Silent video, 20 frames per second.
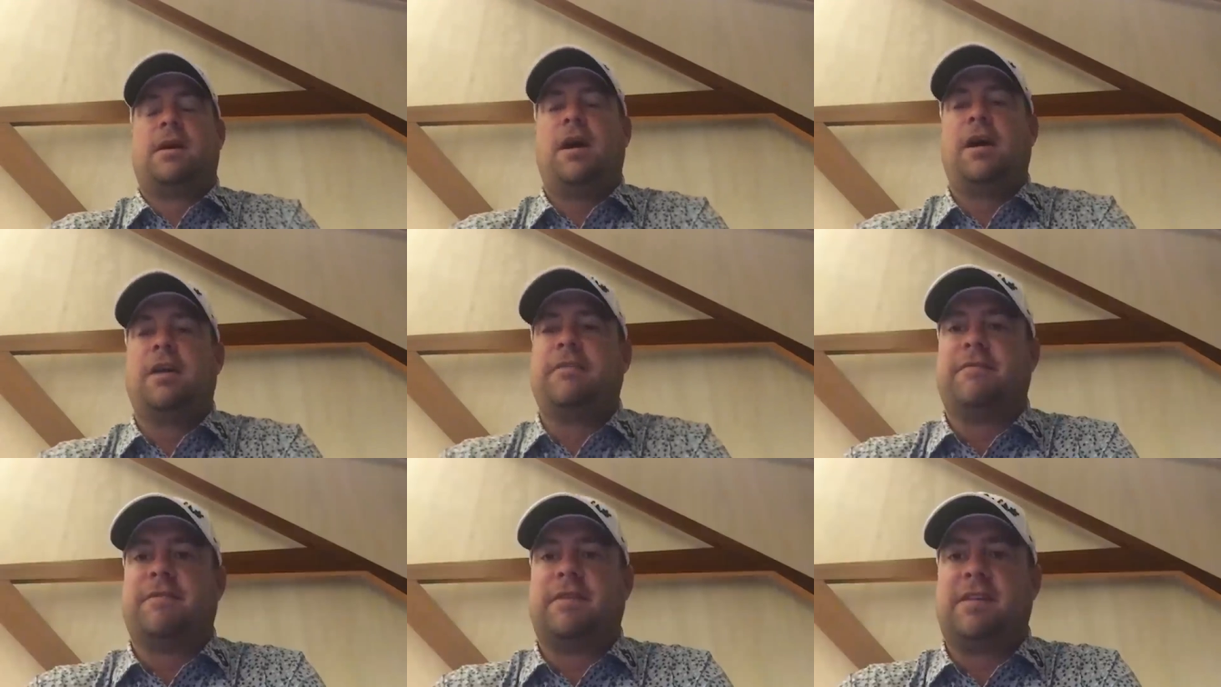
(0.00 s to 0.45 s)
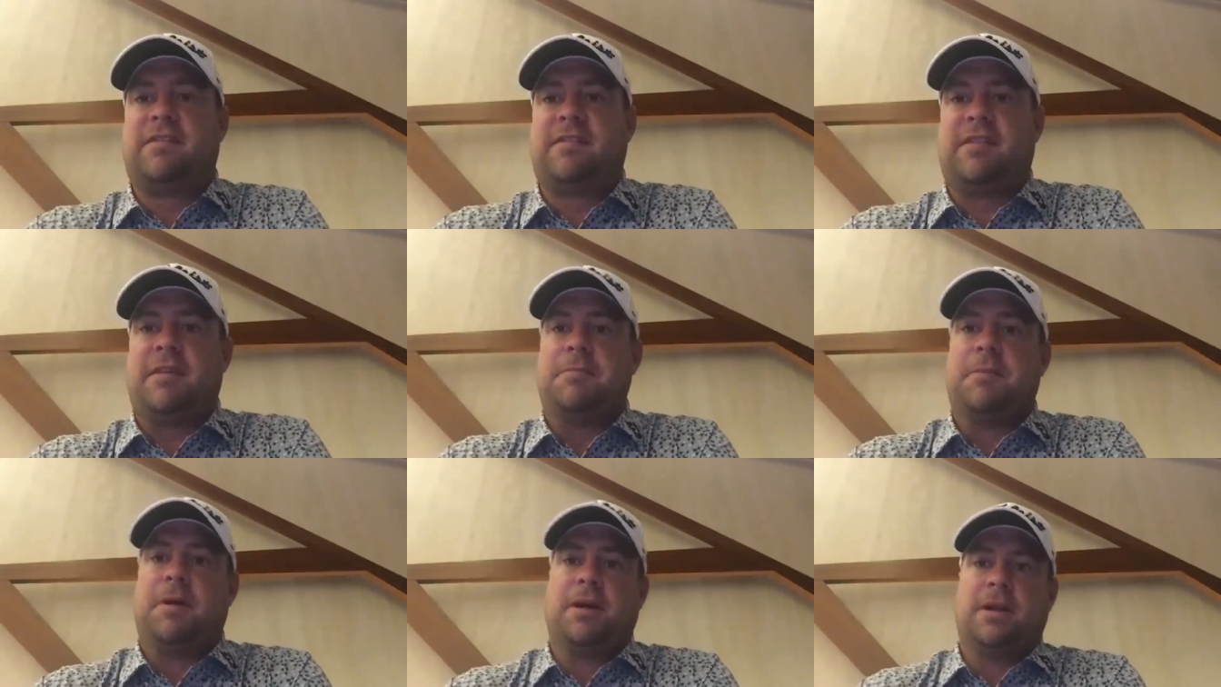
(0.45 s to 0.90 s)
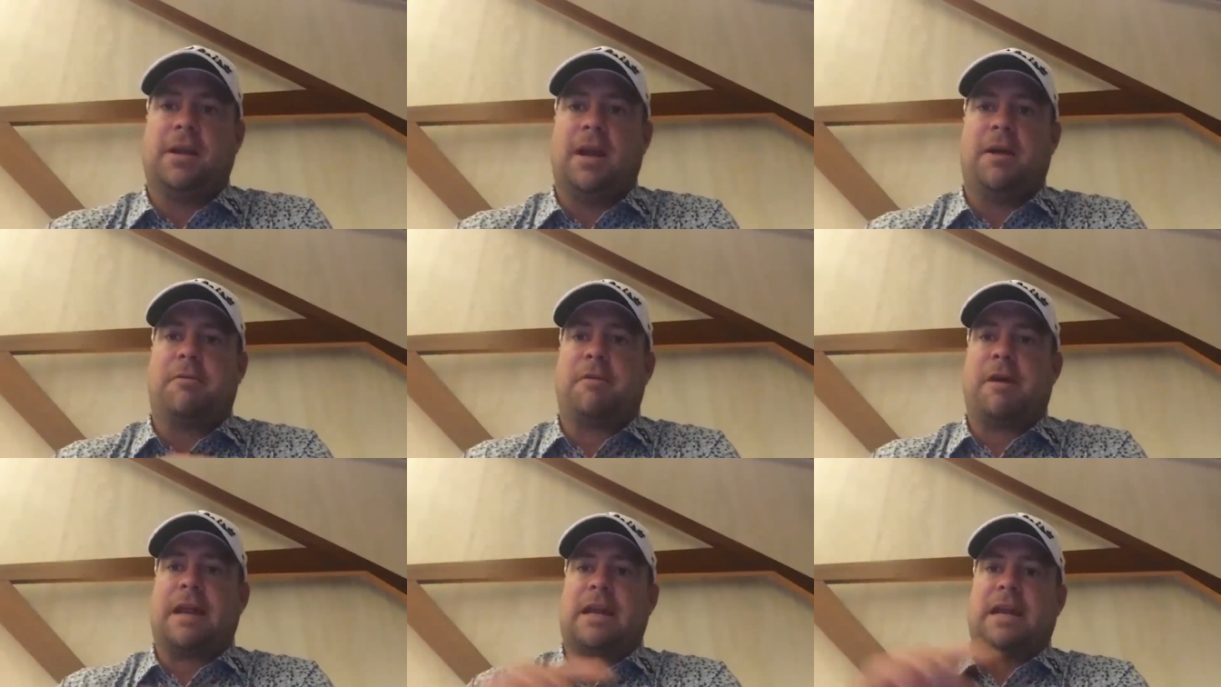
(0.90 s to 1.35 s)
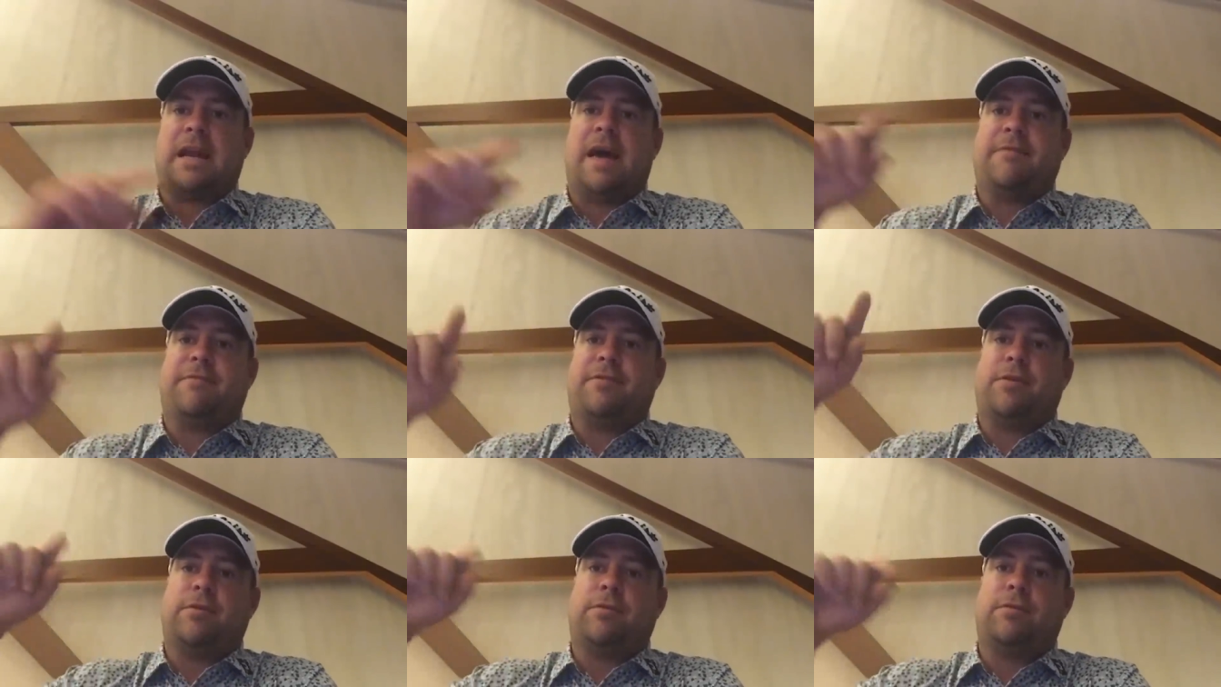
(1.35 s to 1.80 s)
hopefully see my lower end
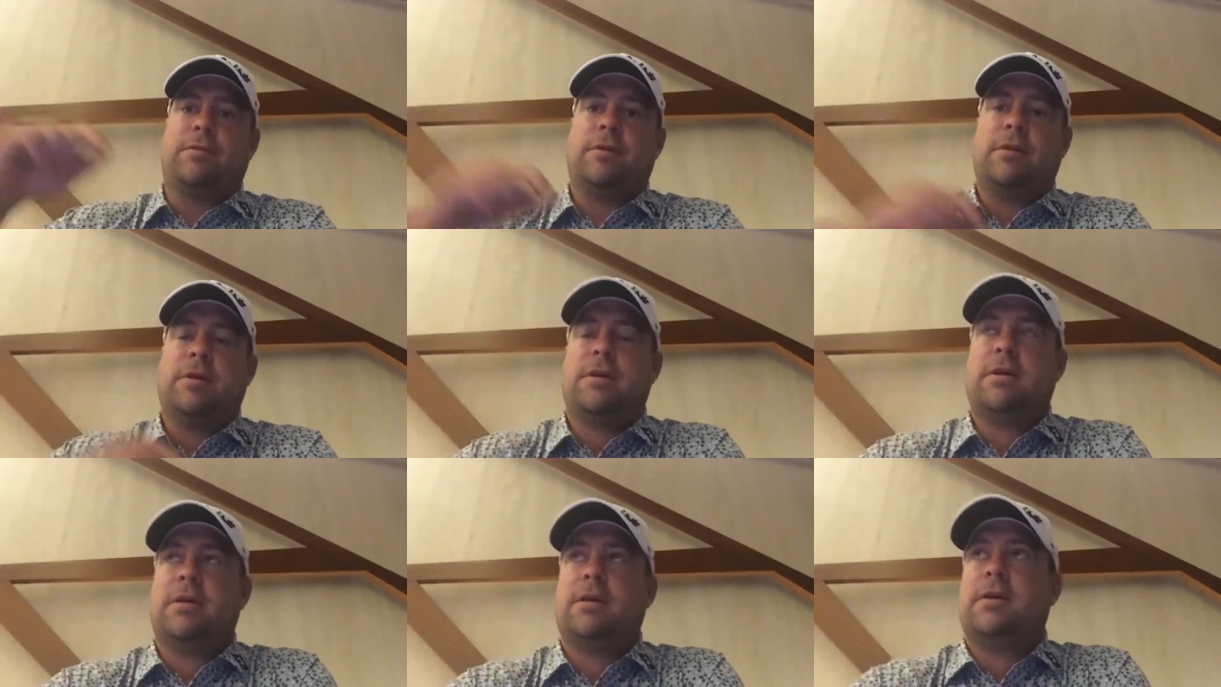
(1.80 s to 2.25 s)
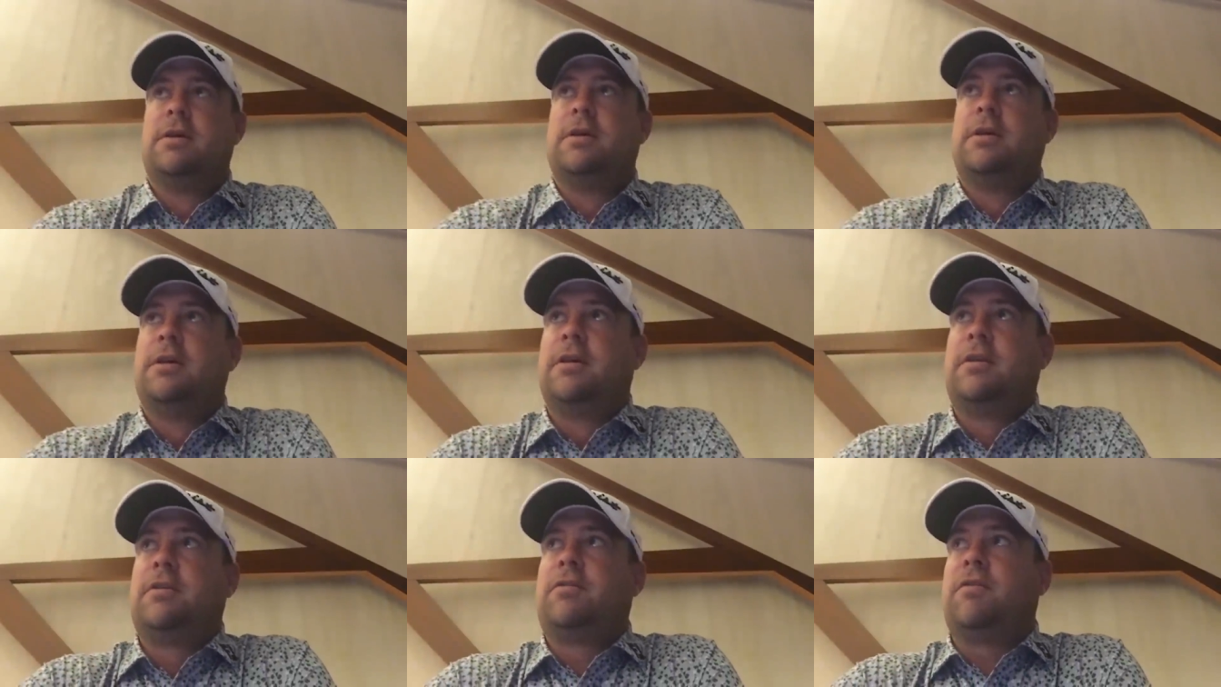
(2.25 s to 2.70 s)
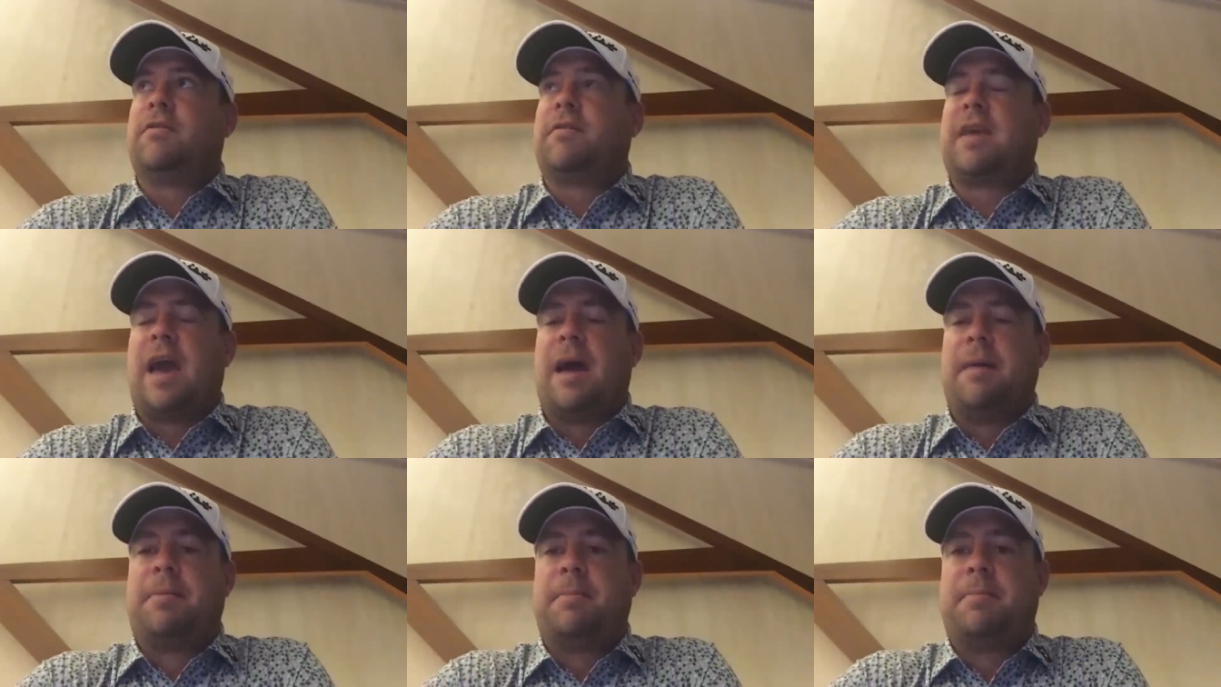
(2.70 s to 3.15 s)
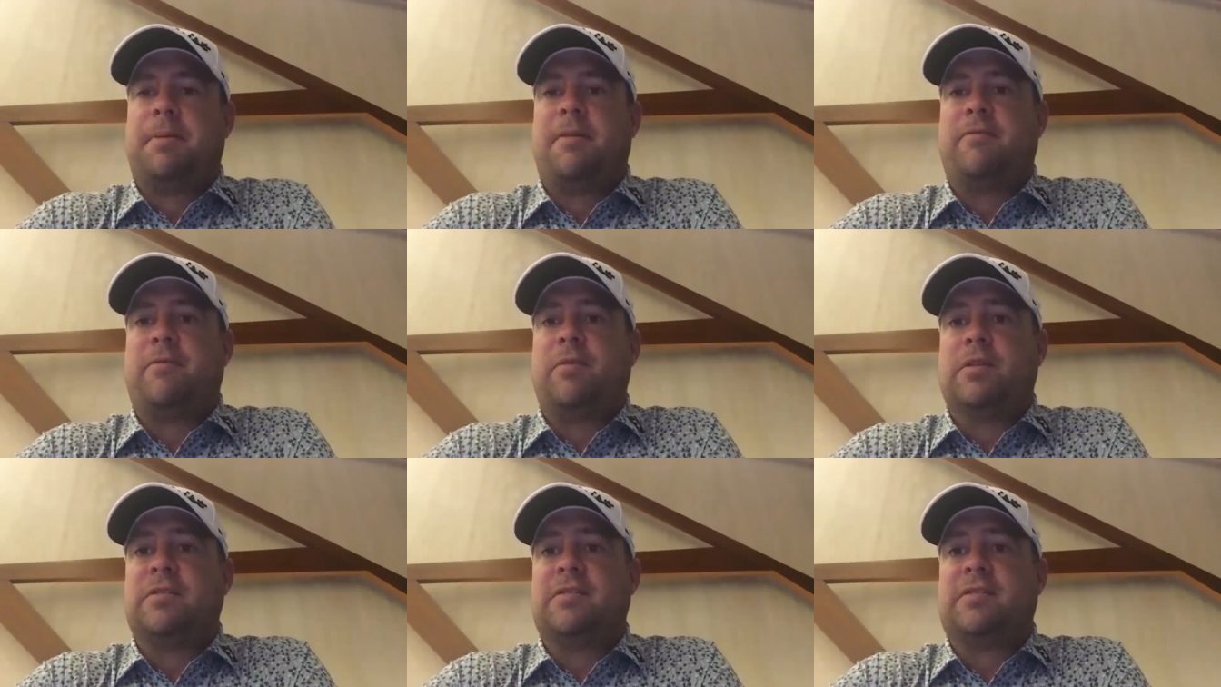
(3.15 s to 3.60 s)
level sort of get up
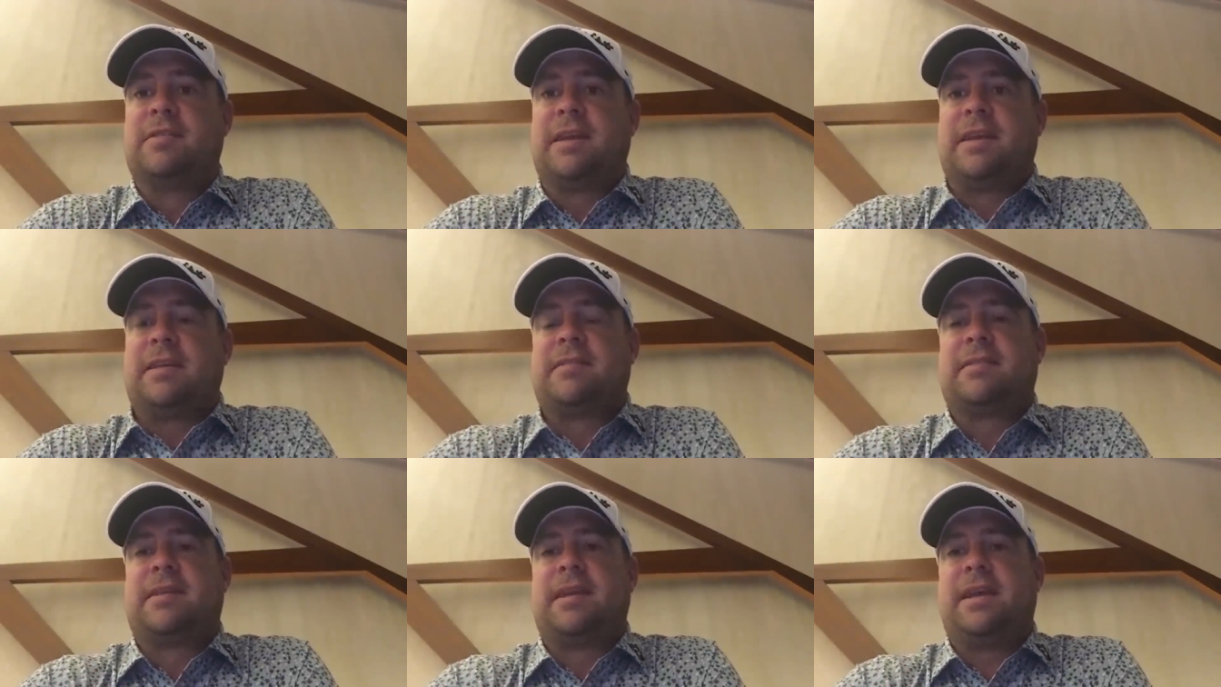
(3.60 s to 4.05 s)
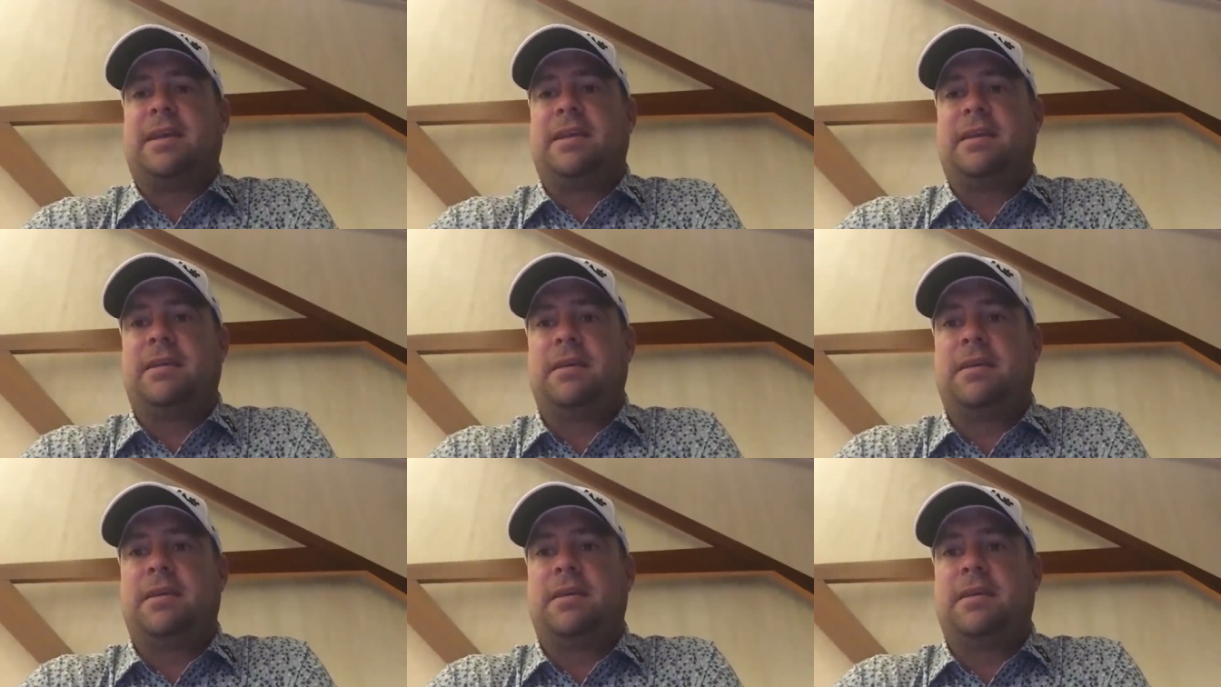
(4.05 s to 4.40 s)
above 160.